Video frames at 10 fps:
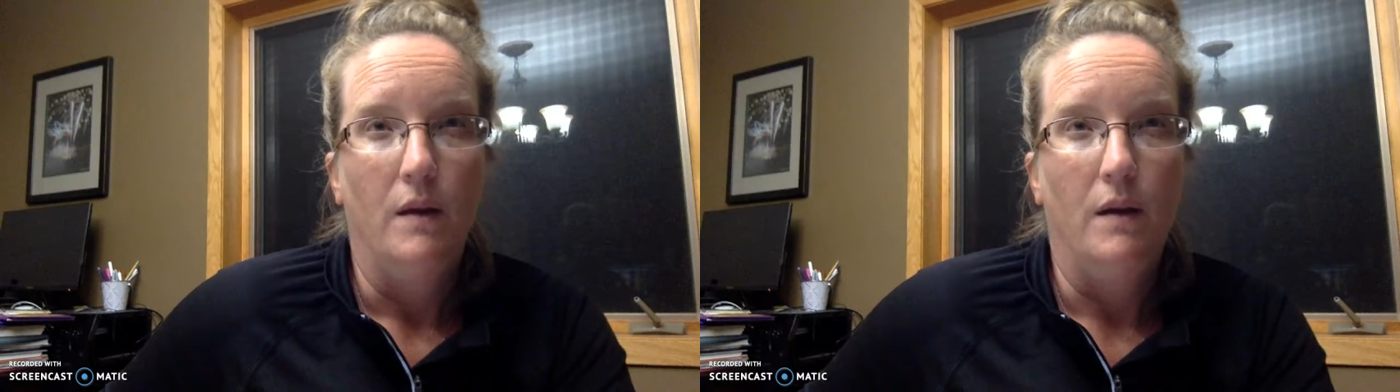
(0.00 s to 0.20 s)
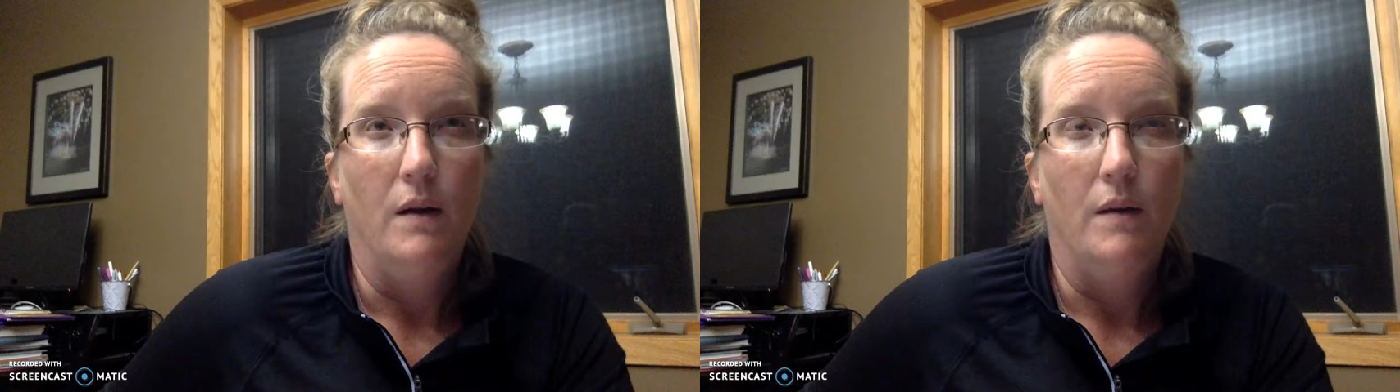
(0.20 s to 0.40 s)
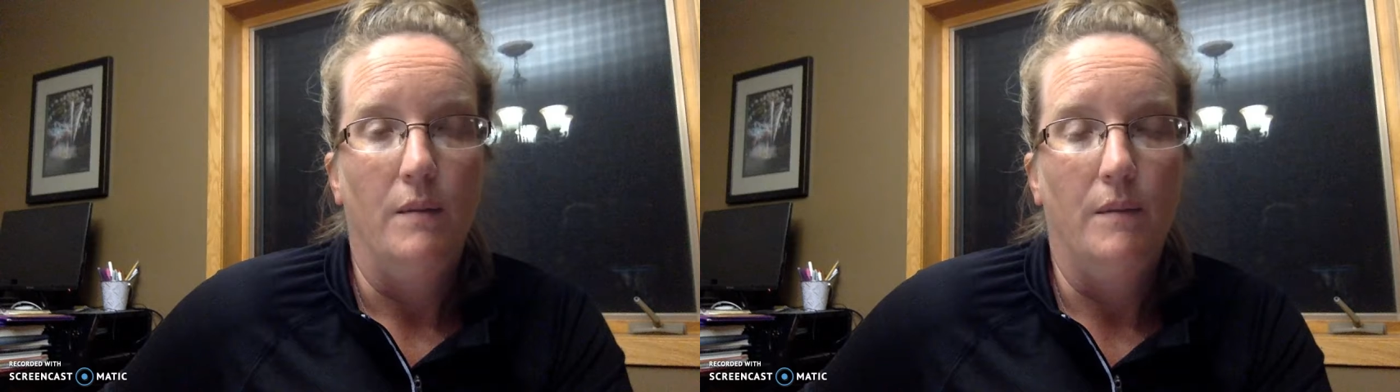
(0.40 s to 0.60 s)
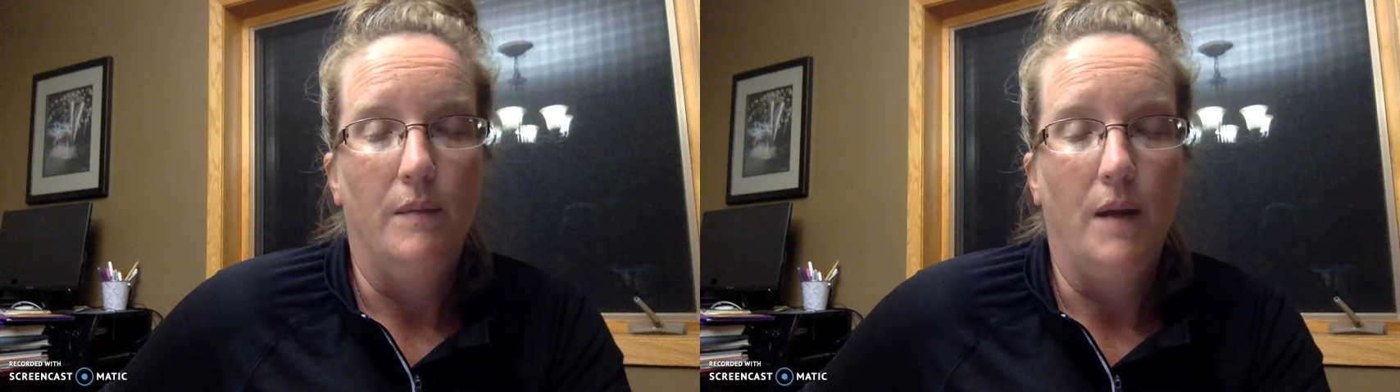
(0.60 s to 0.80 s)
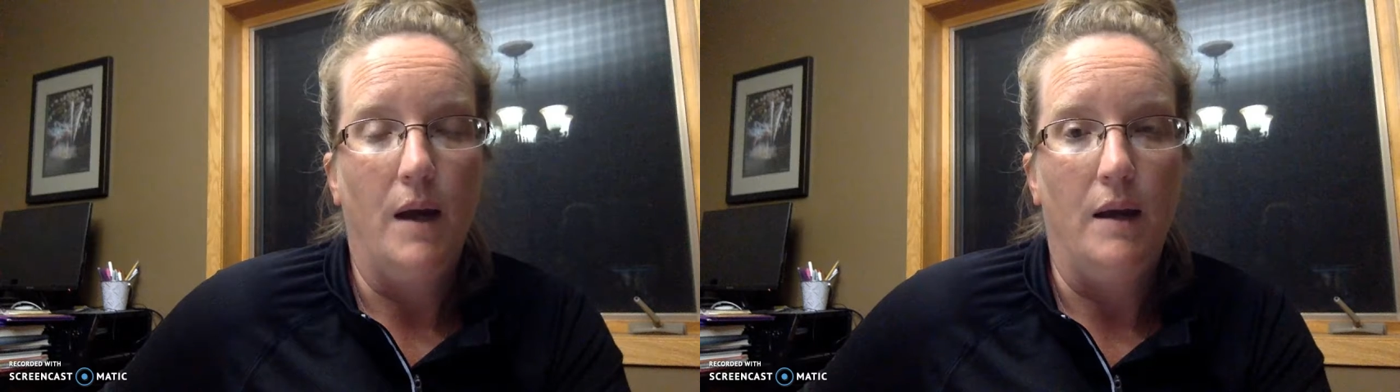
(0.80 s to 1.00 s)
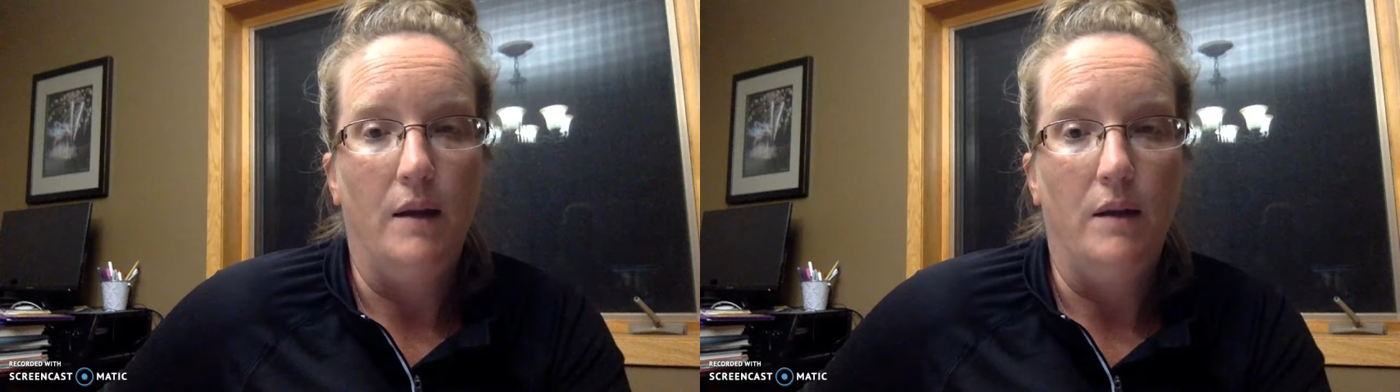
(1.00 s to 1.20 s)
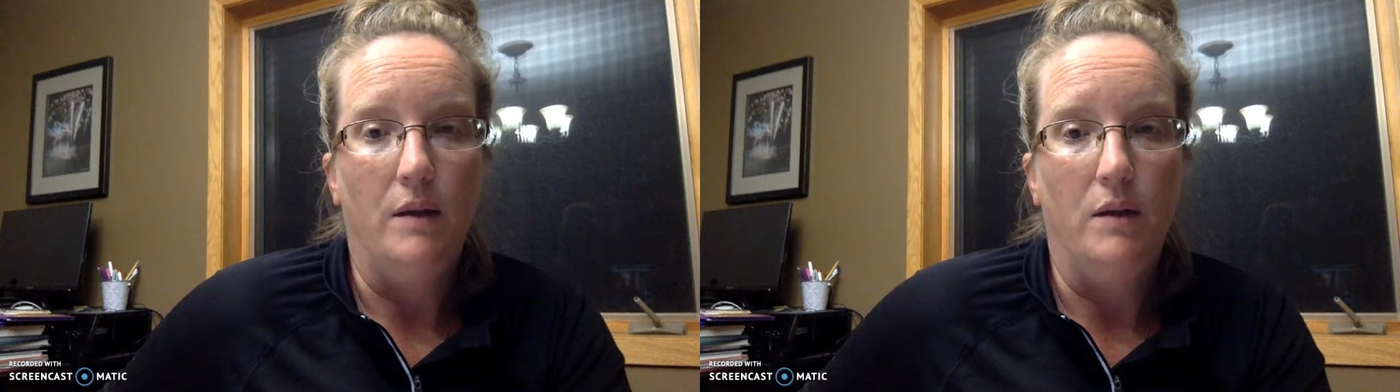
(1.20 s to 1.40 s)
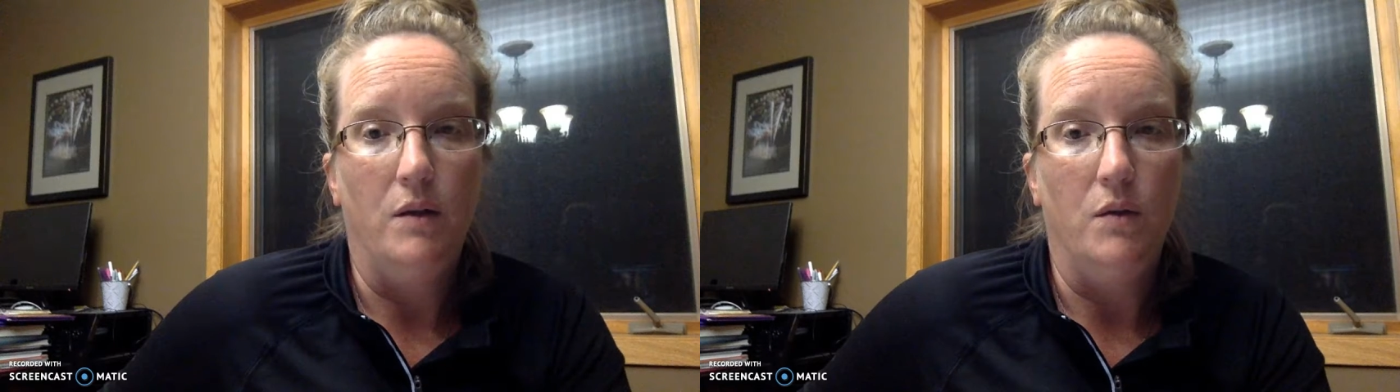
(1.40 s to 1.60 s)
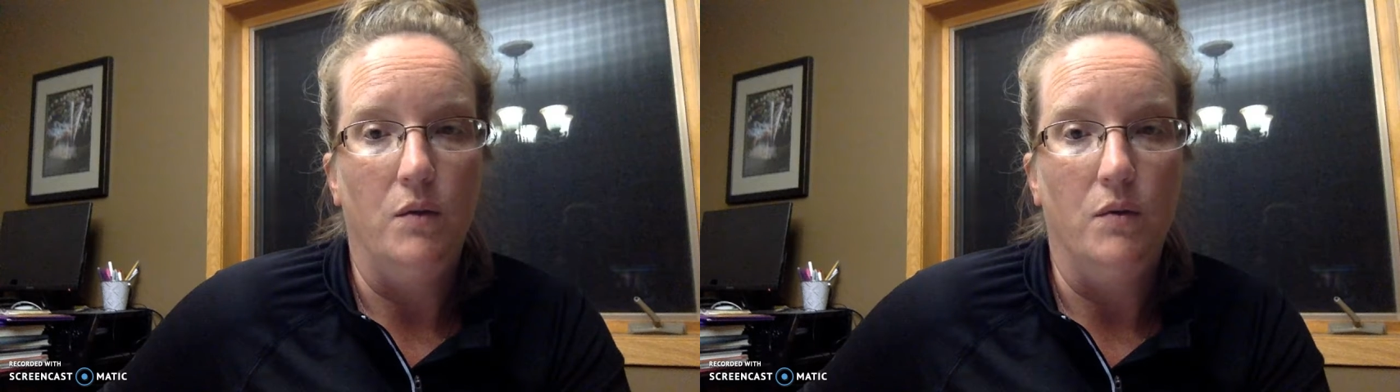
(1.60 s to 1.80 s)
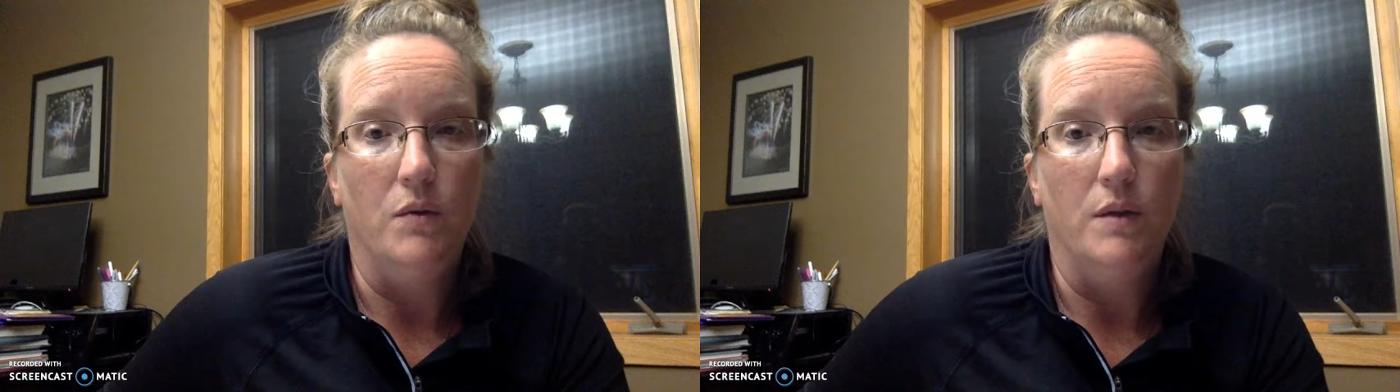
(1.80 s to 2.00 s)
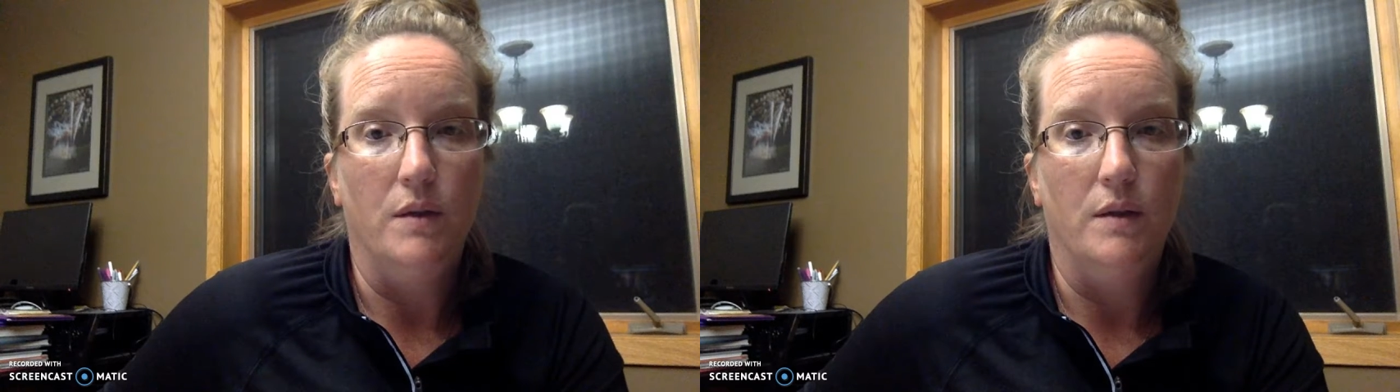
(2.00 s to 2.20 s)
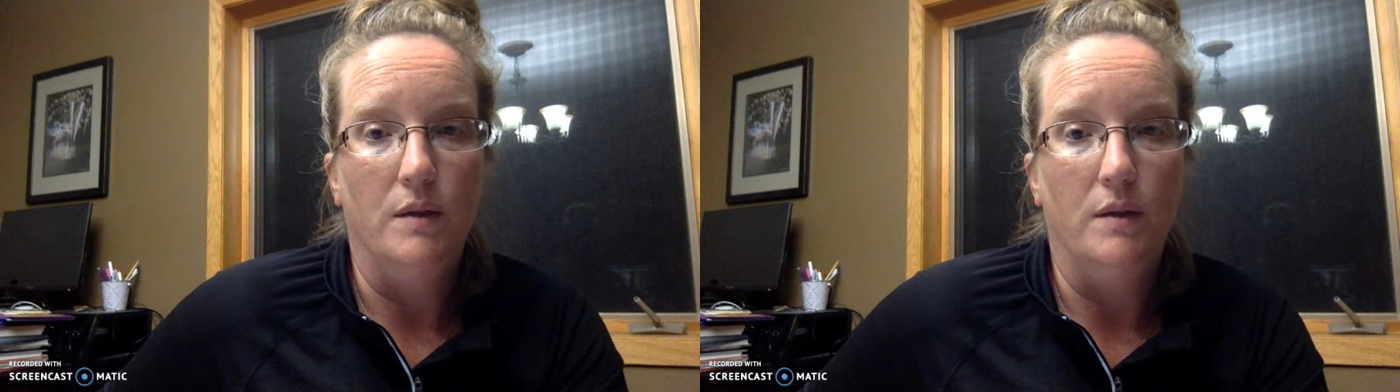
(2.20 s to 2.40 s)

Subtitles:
I used